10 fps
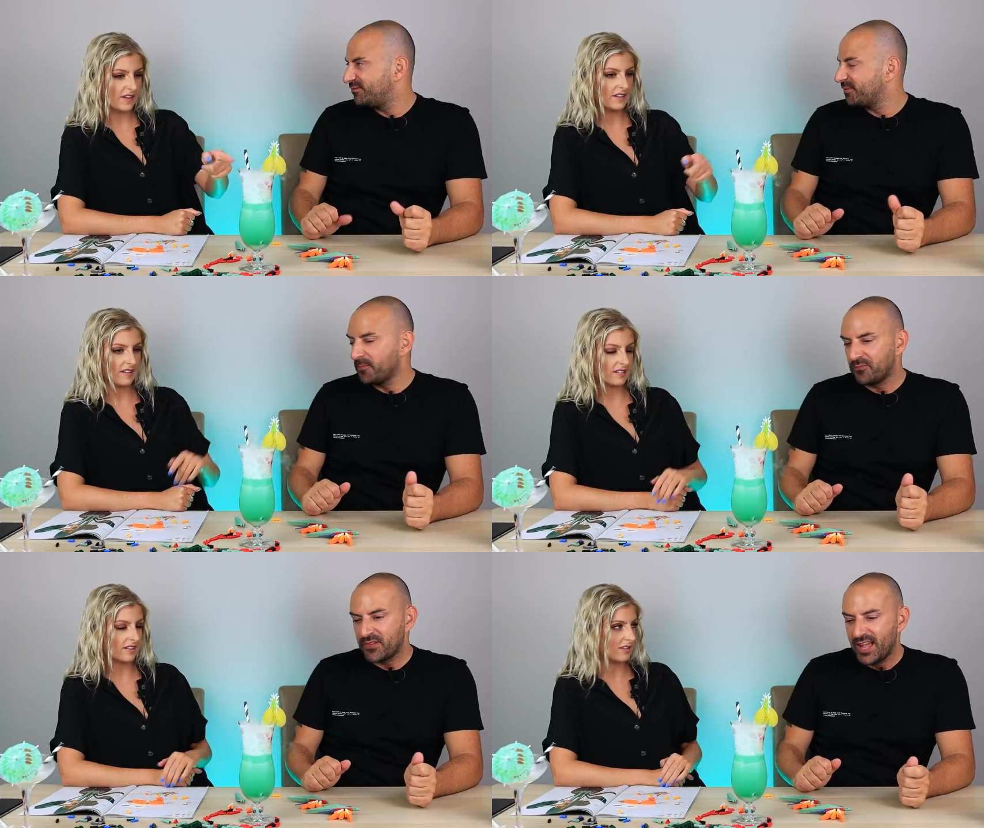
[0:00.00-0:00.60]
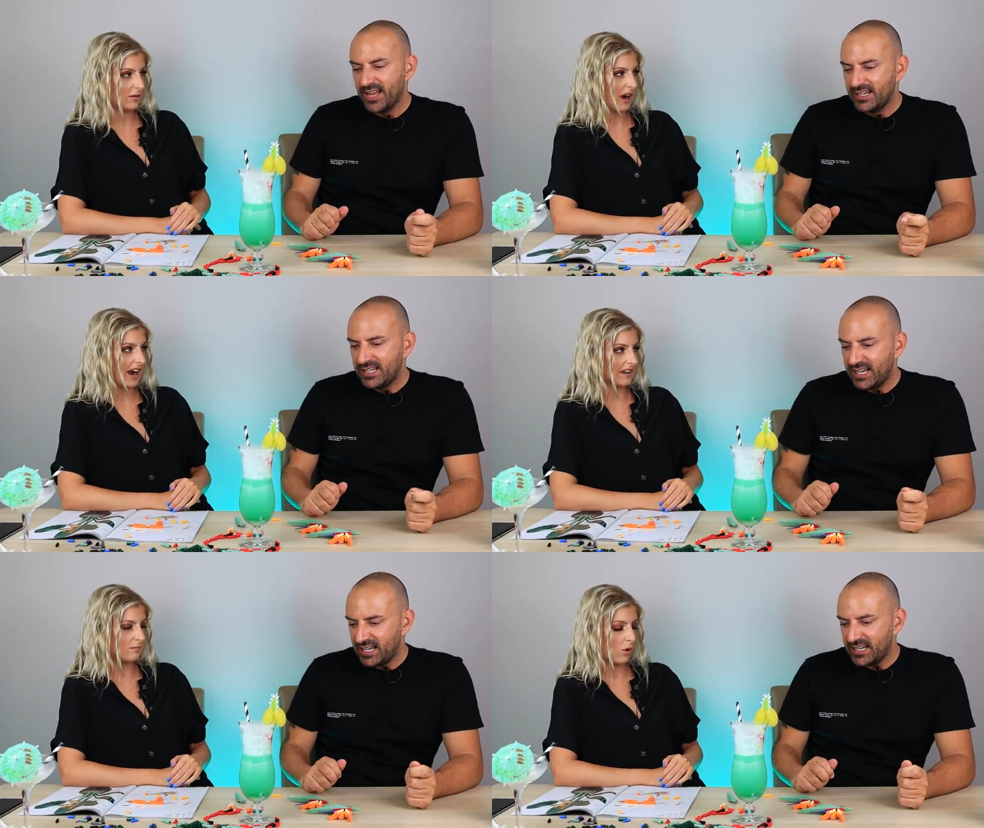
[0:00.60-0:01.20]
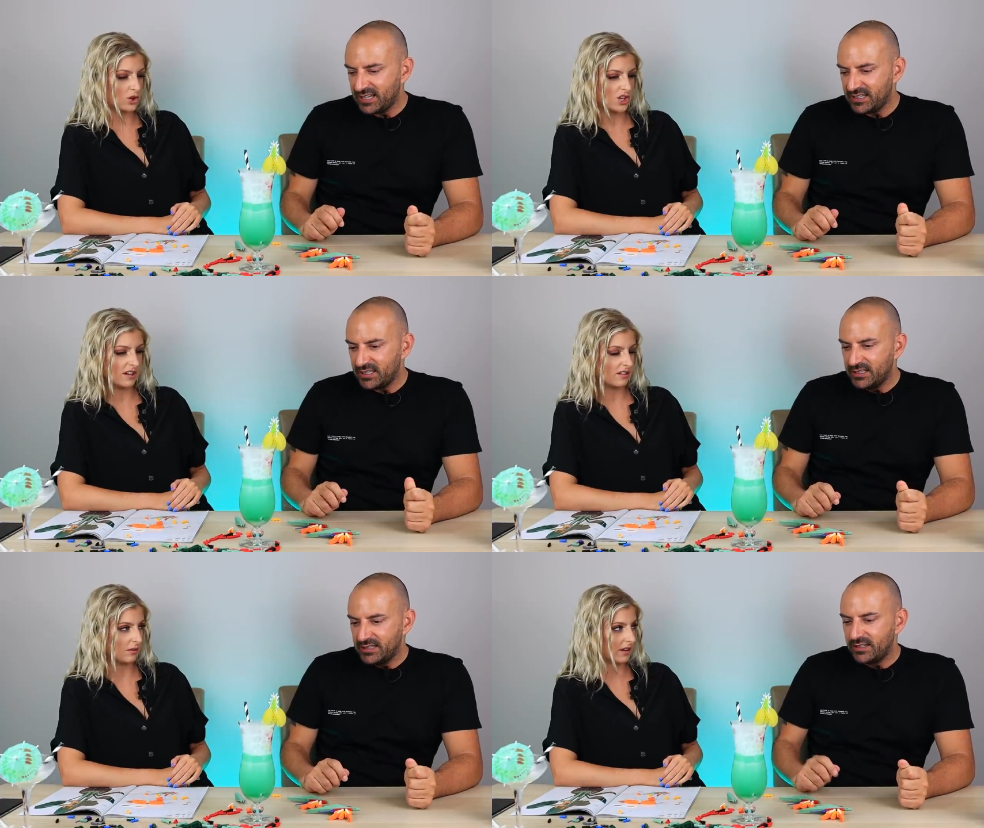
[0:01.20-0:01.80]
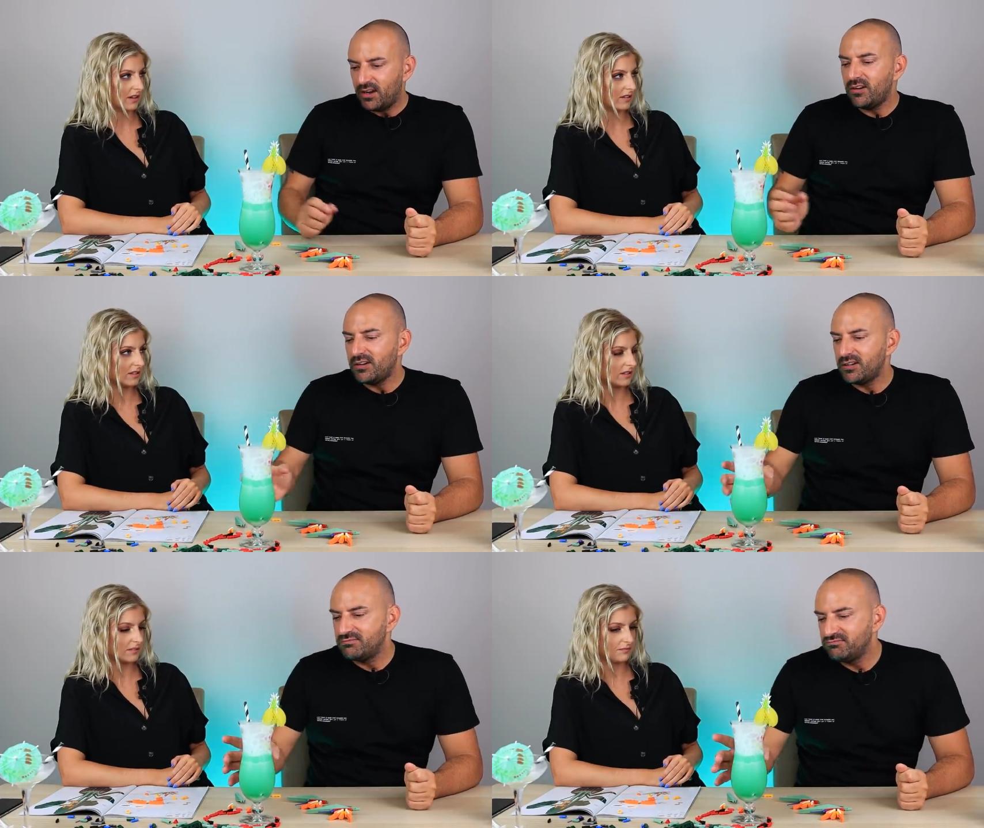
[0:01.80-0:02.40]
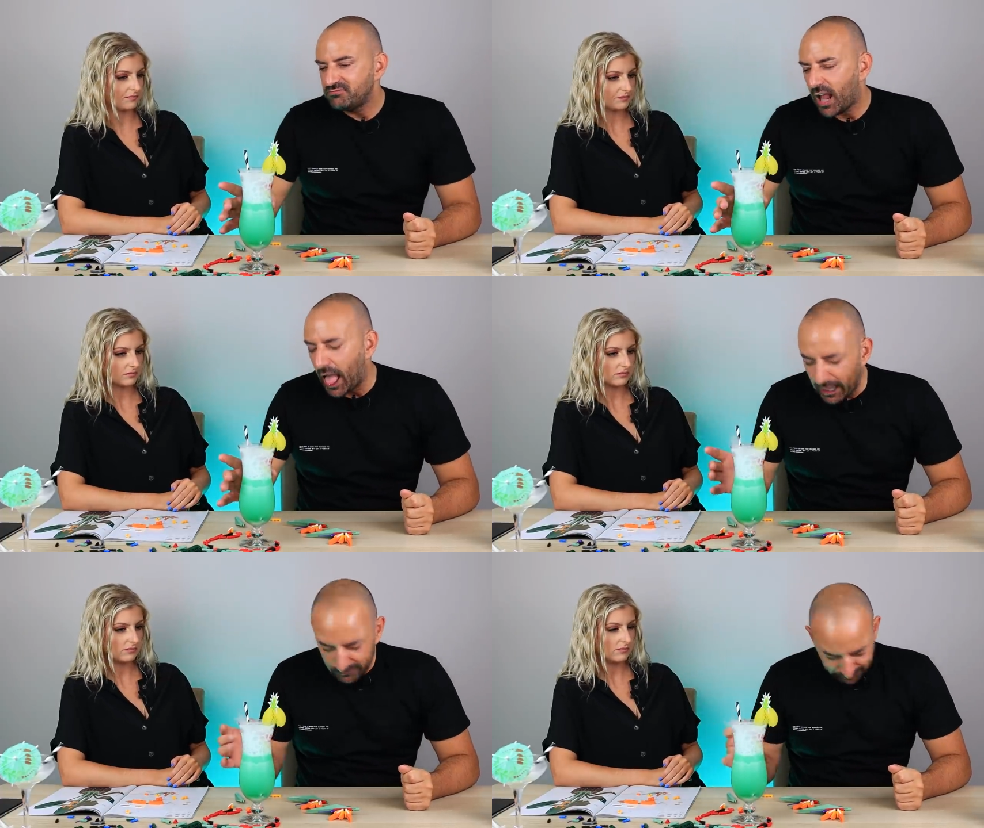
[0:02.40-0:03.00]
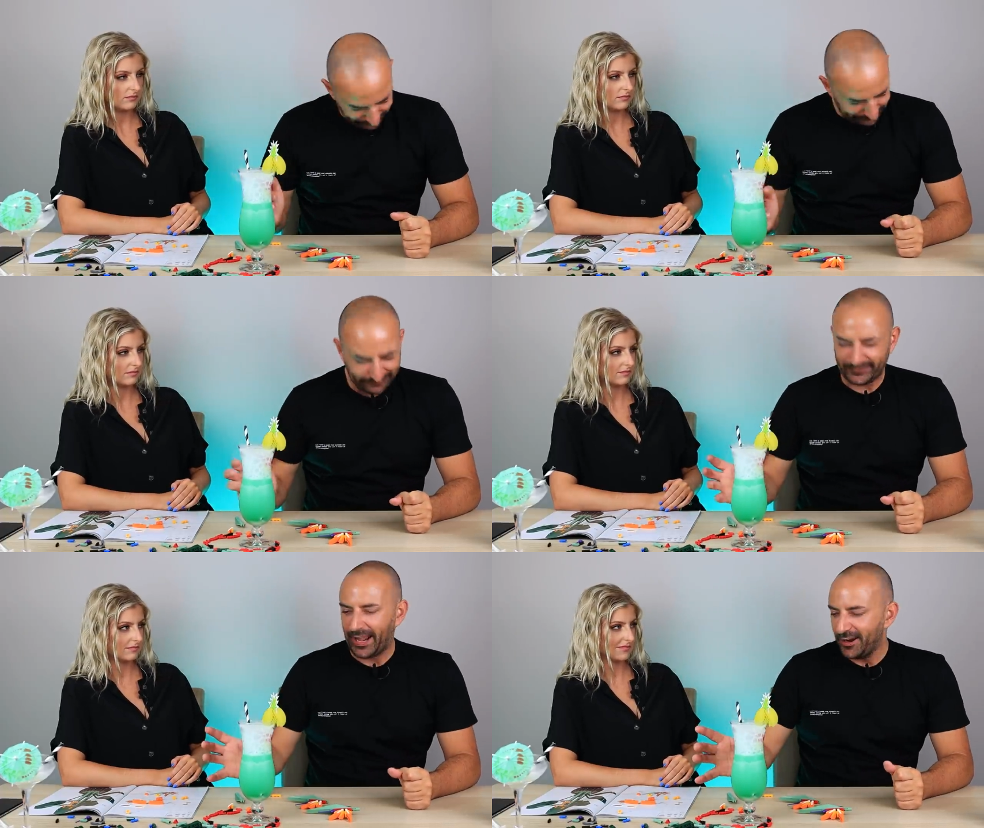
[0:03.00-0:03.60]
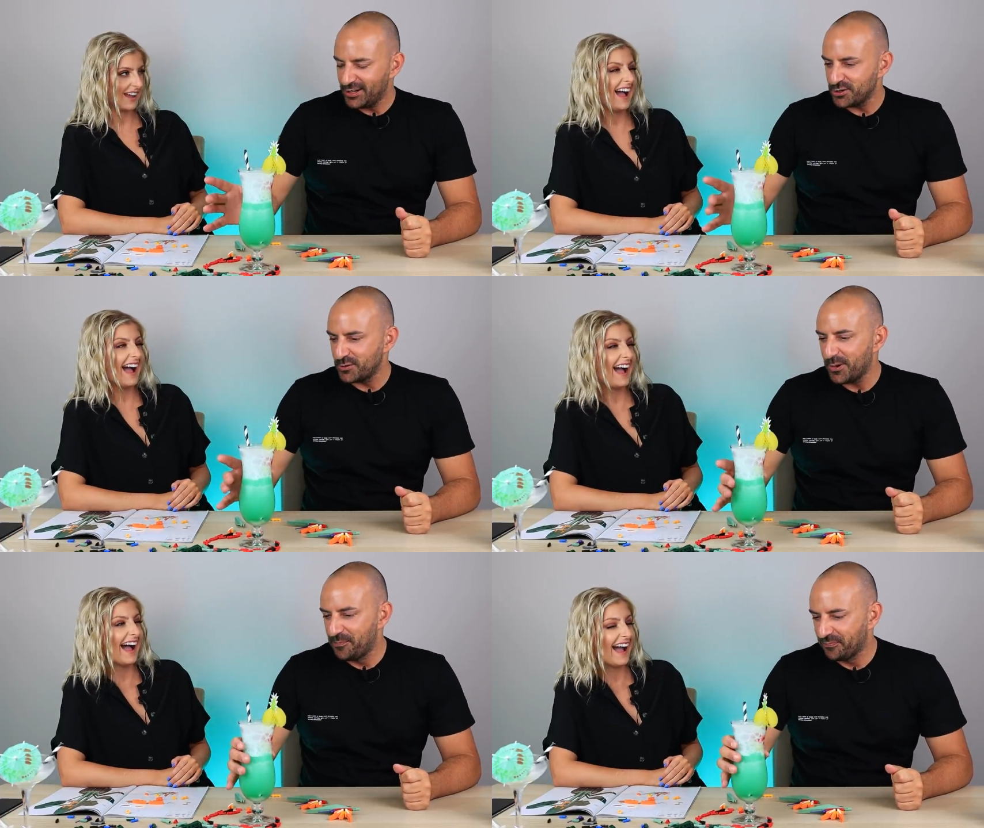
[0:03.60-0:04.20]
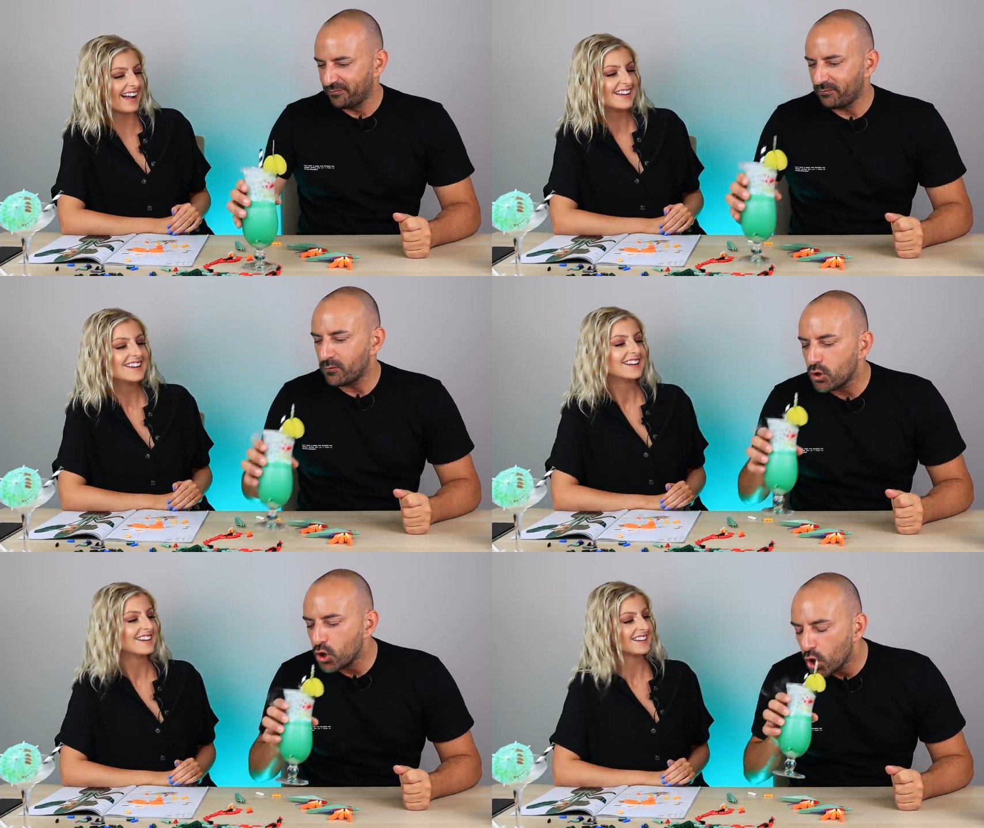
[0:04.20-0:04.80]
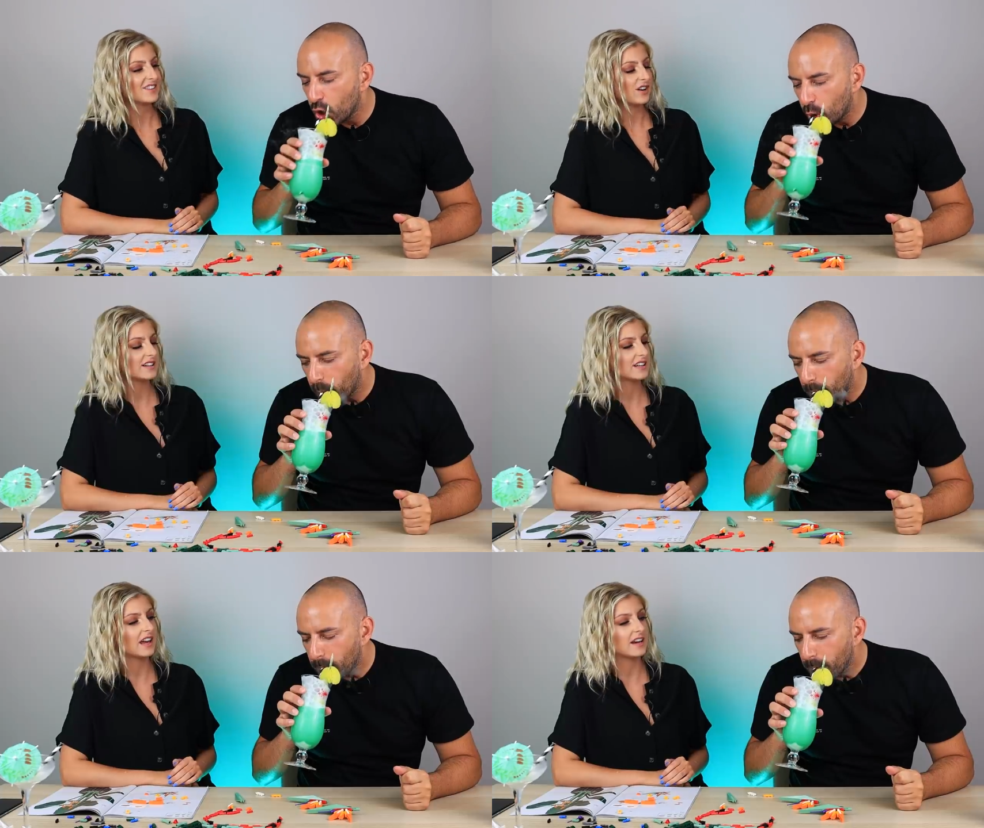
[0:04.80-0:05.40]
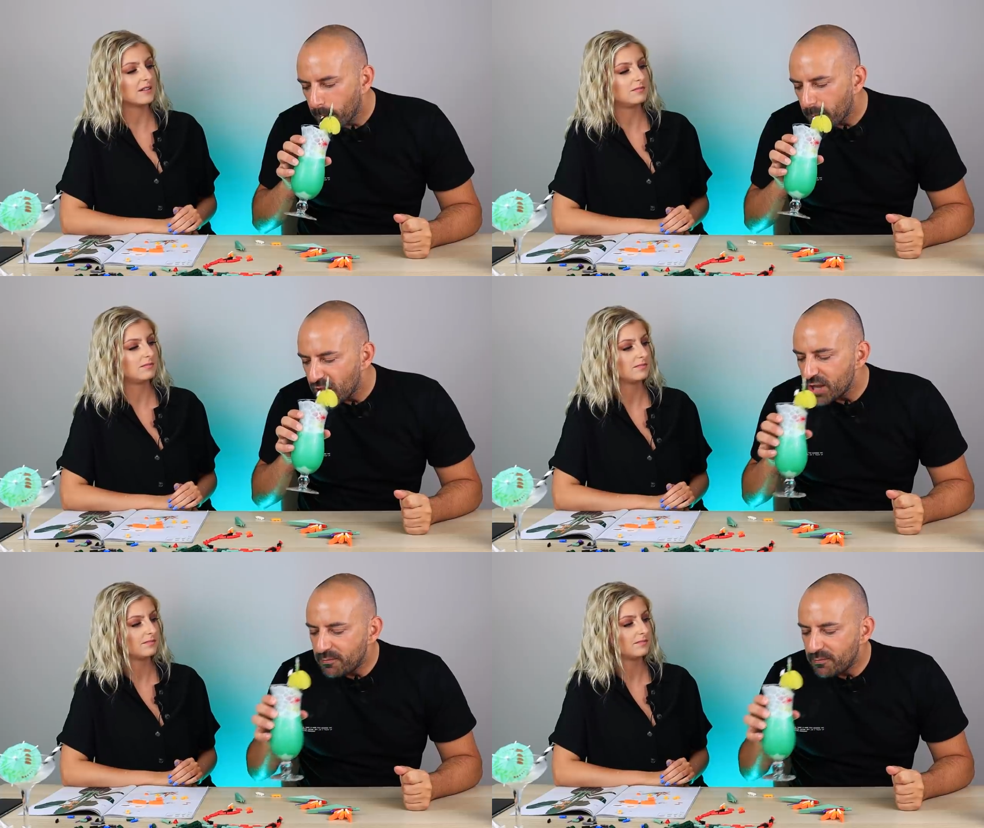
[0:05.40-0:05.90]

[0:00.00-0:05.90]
Speaker 1: Try this because you added more shit to it.
Speaker 2: Oh. Are you sure?
Speaker 1: Try it again.